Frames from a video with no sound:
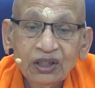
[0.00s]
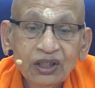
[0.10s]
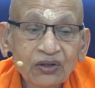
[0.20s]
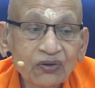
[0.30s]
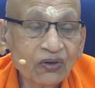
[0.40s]

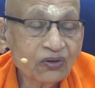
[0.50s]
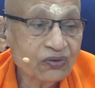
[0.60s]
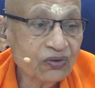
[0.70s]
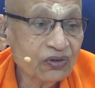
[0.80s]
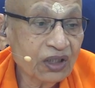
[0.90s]
Here
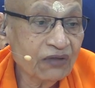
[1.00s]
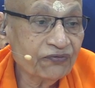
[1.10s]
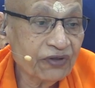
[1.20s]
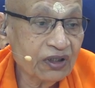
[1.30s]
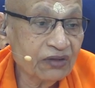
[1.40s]
also,
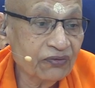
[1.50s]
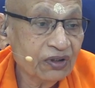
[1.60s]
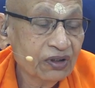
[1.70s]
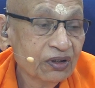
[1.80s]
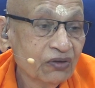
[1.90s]
therefore,
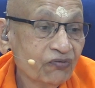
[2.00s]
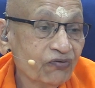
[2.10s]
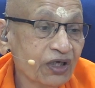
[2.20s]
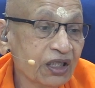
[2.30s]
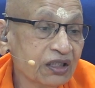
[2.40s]

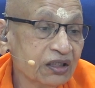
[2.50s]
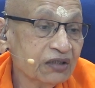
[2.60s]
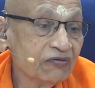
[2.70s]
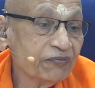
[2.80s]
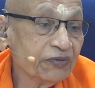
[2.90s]
what is
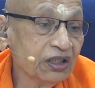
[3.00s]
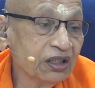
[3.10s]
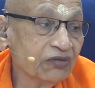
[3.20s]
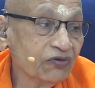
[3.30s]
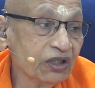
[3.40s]

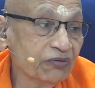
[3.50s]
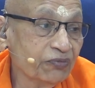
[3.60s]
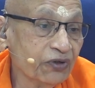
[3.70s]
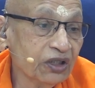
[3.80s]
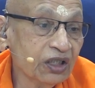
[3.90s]
swapna, what is
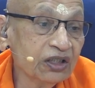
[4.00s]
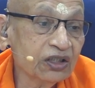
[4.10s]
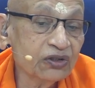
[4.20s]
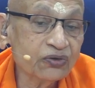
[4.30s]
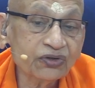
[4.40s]
important, anya
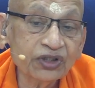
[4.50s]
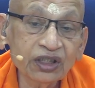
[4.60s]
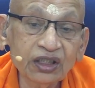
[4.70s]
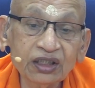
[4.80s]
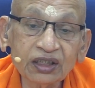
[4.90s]

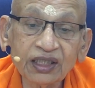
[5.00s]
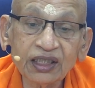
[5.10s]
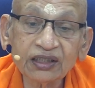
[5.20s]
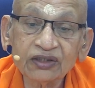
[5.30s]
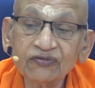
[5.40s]
drushti is a
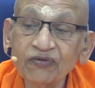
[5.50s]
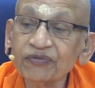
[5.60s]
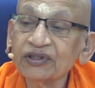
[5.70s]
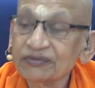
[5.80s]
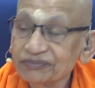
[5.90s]
corrective swapna.